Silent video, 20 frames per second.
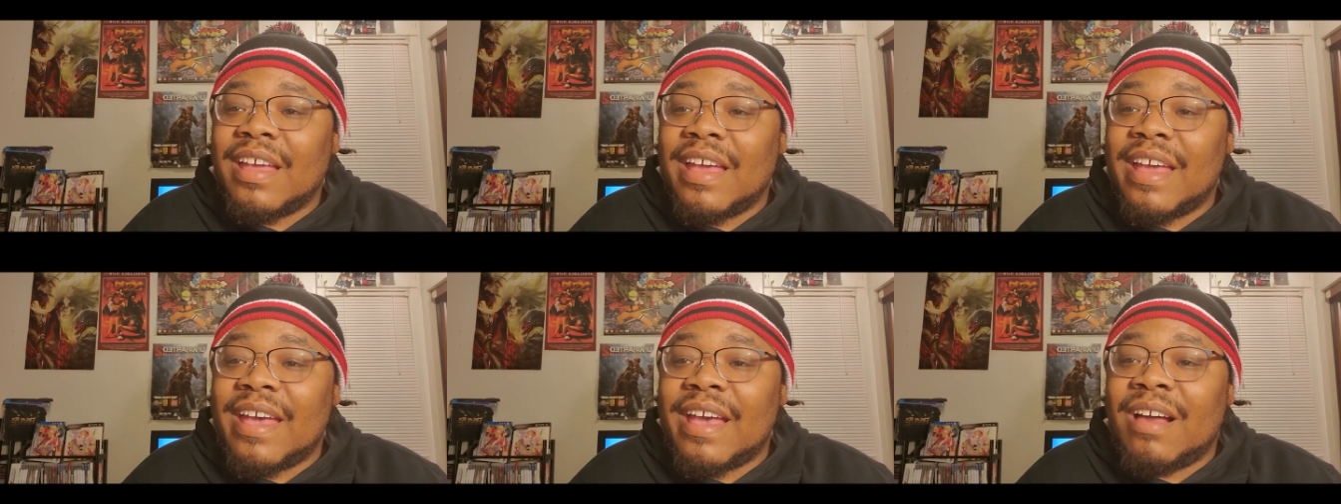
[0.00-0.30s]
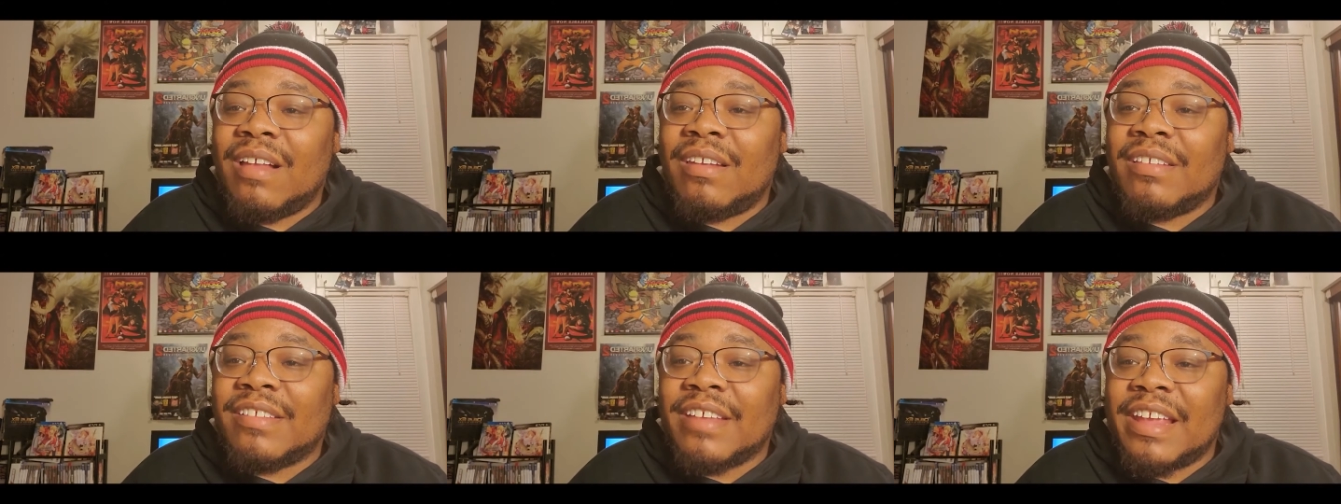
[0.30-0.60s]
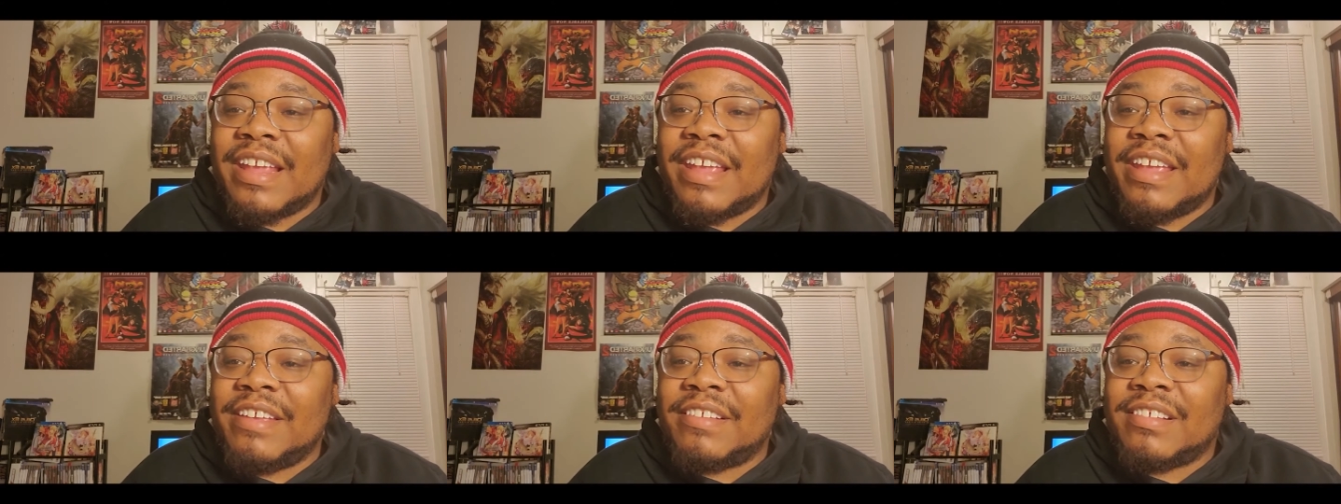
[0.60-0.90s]
Alice
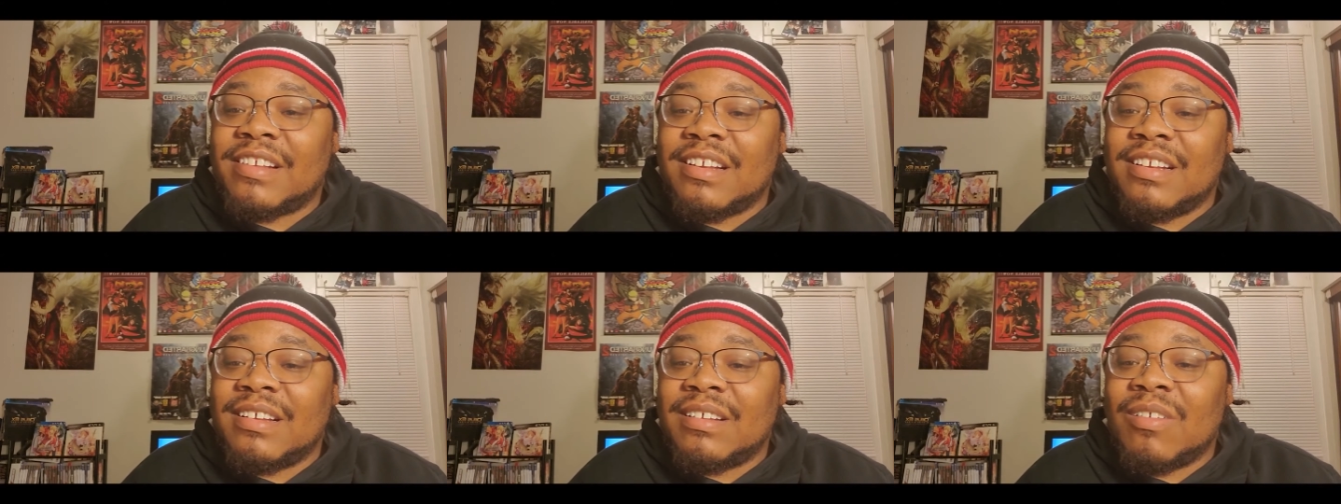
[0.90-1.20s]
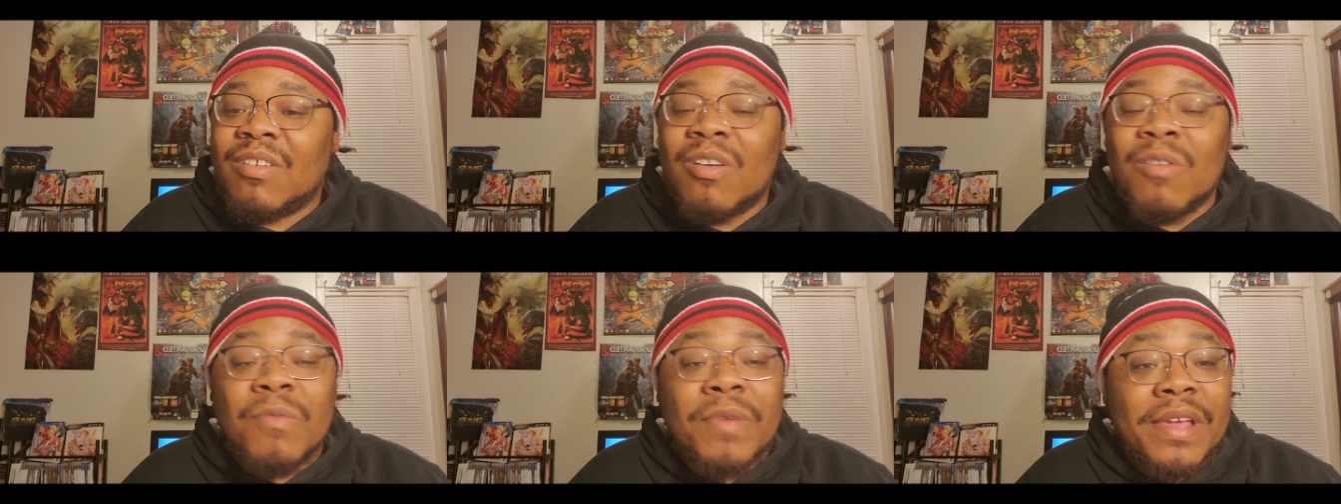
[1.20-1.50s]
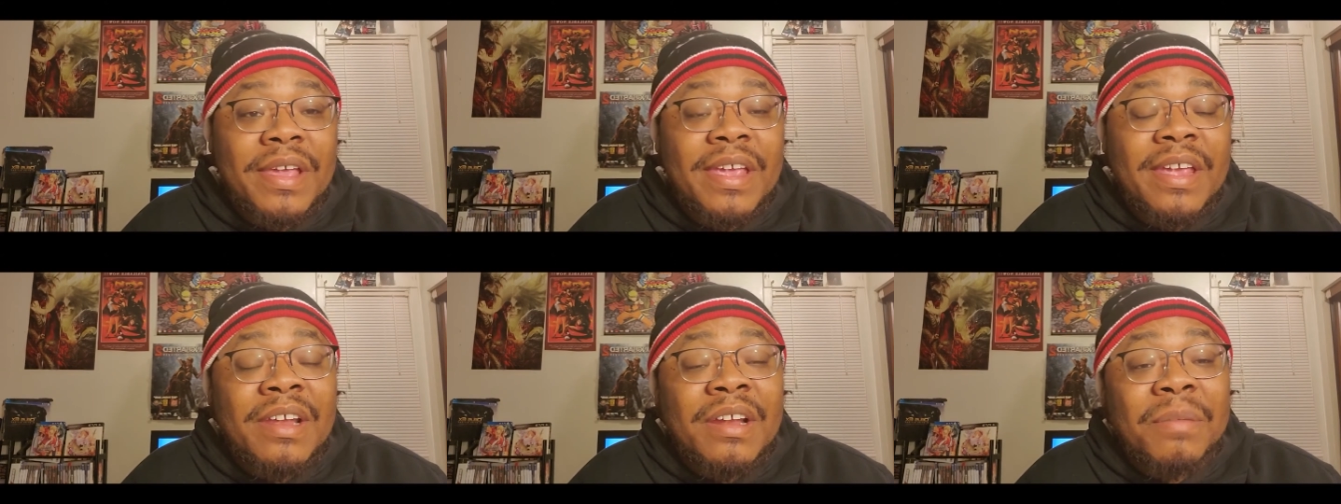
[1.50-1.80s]
and Iska could always
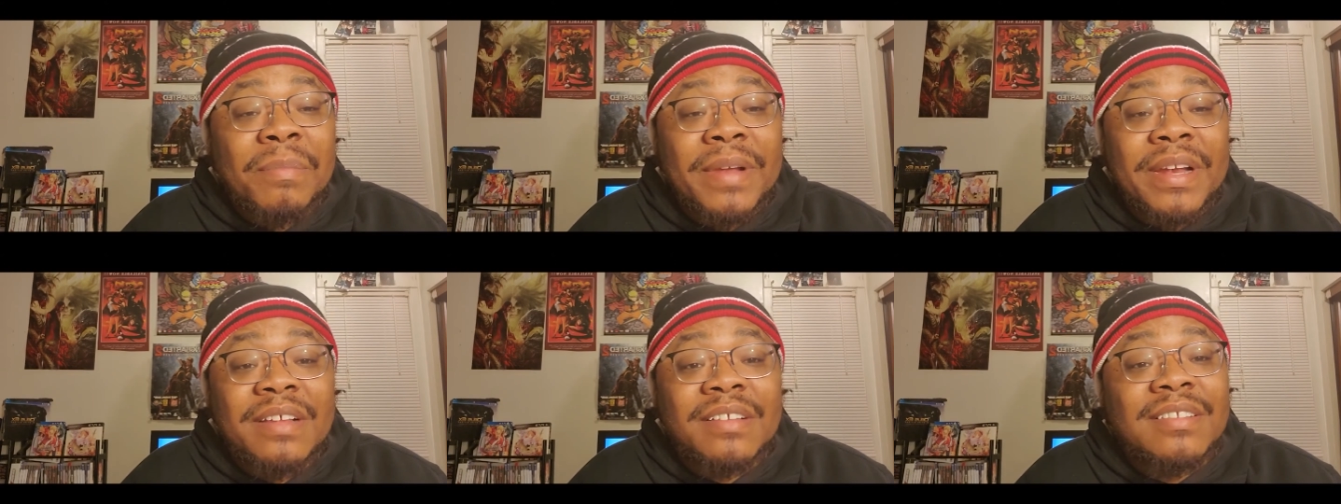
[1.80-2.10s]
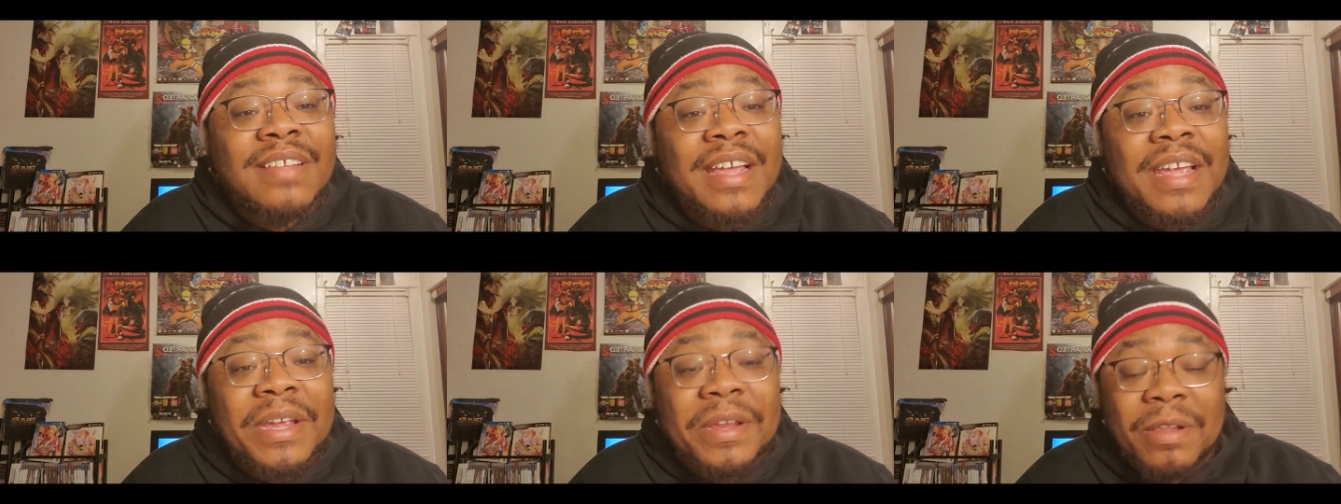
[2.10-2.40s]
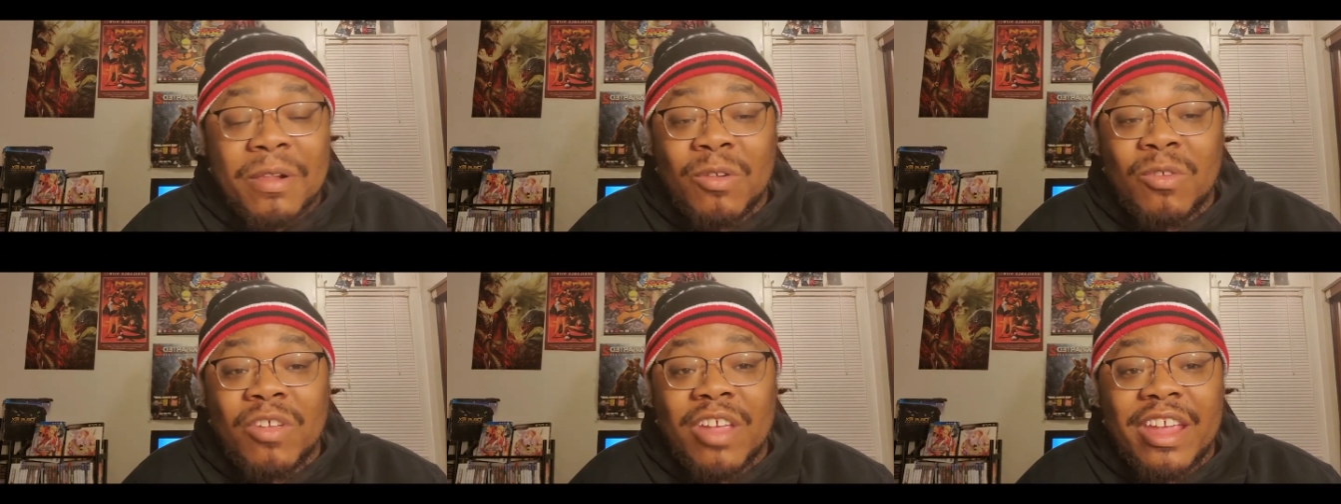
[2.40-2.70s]
end up in the same
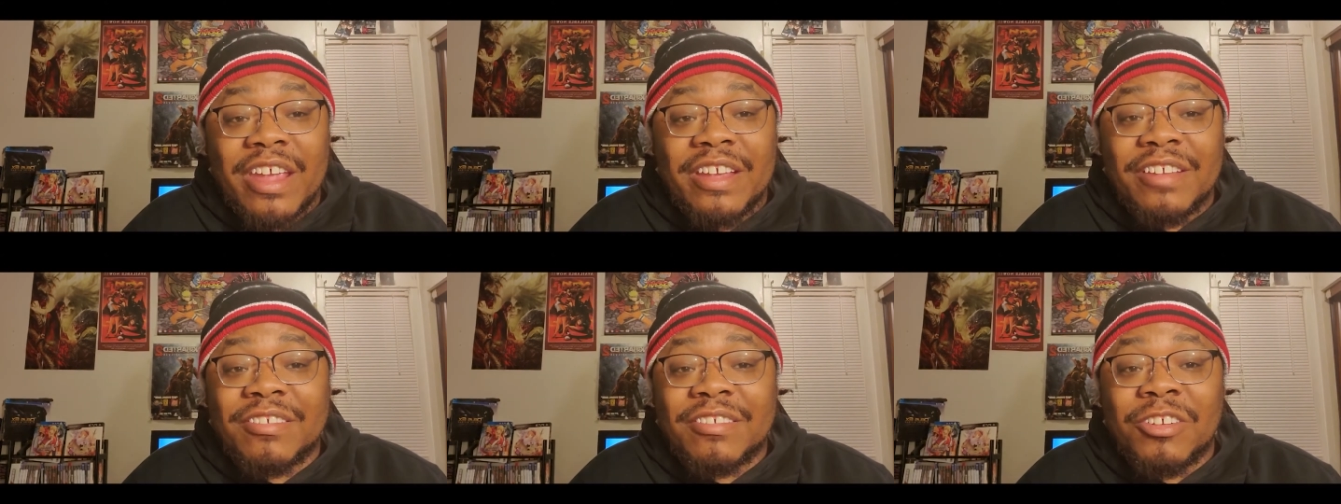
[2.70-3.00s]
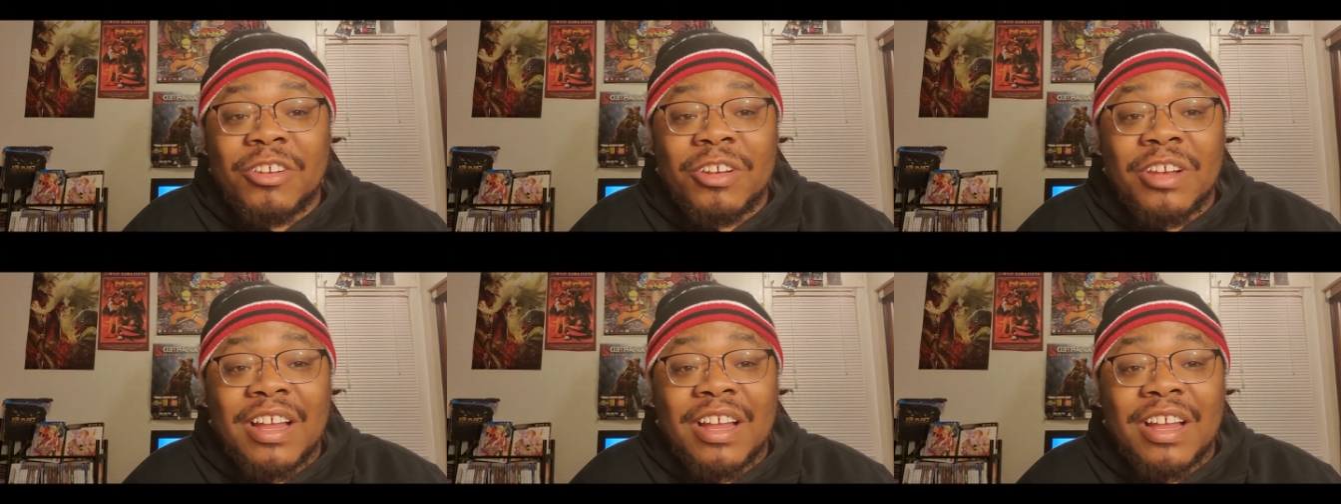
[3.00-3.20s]
location.